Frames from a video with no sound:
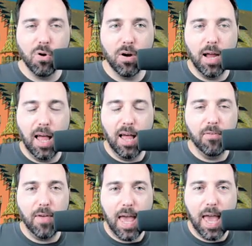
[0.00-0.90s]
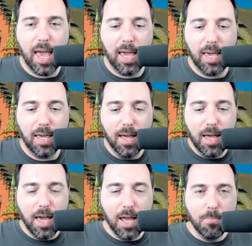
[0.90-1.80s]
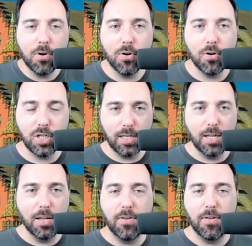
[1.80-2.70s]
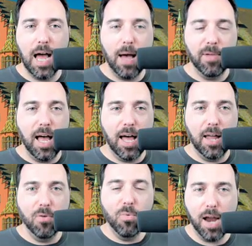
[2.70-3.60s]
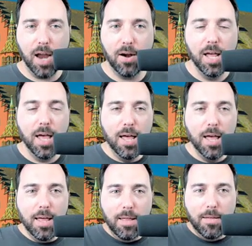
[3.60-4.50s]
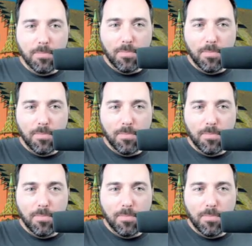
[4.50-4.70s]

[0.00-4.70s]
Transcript: It's more of an emergent phenomenon where